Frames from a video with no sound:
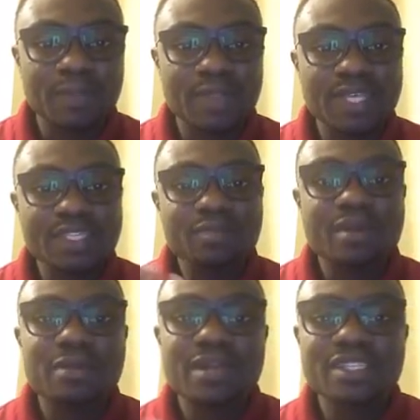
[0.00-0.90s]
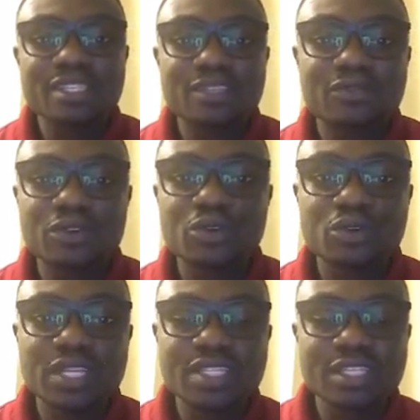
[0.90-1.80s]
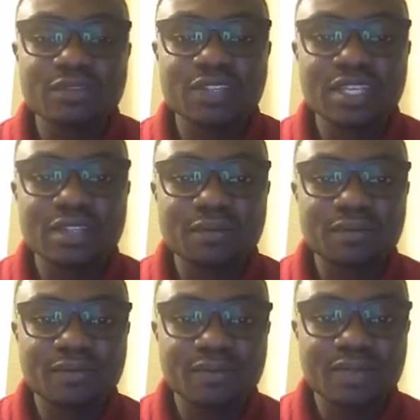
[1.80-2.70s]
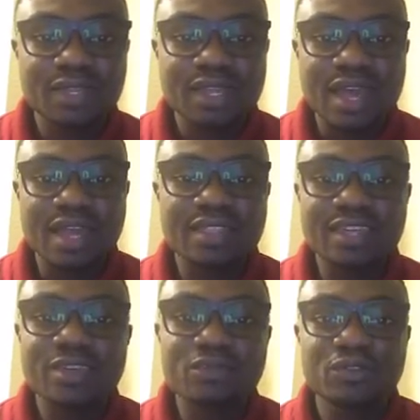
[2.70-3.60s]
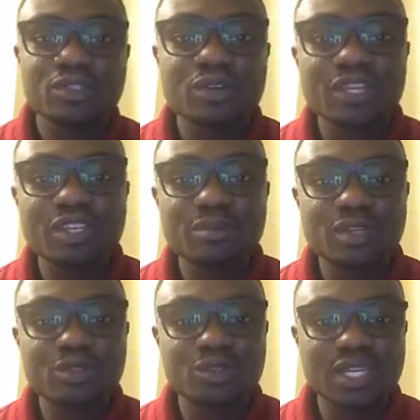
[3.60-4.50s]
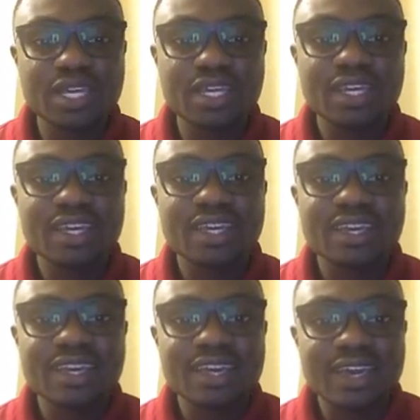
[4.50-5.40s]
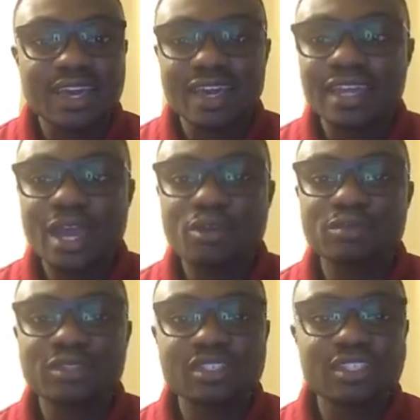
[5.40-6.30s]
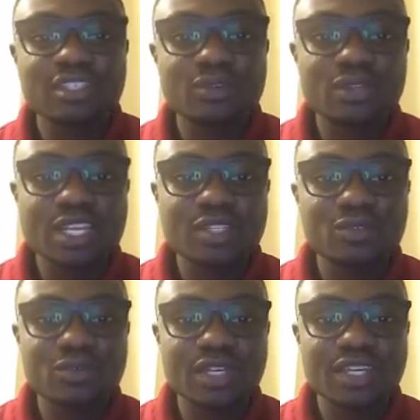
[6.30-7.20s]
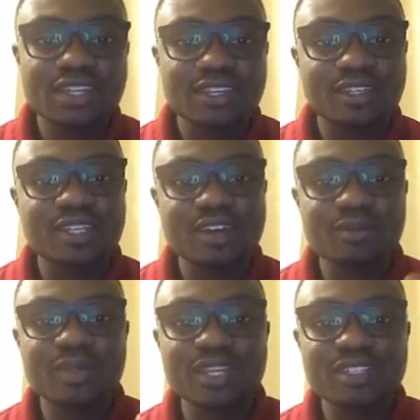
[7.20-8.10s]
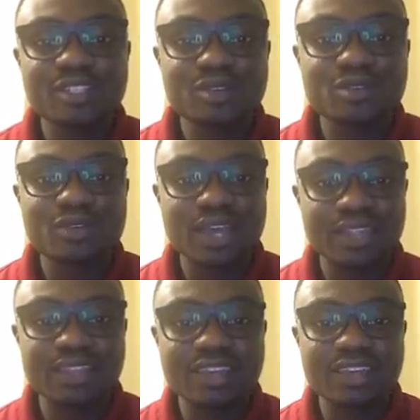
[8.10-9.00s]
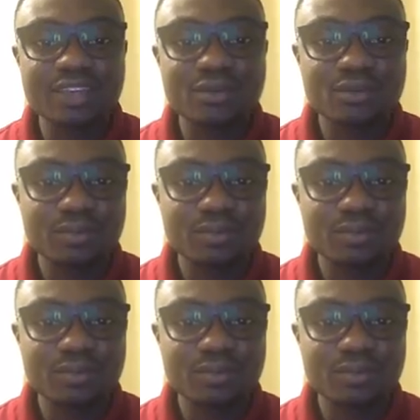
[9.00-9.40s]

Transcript: This is my message for you this evening. I thank you for joining me today, and I hope to see you next week. God bless you and thank you.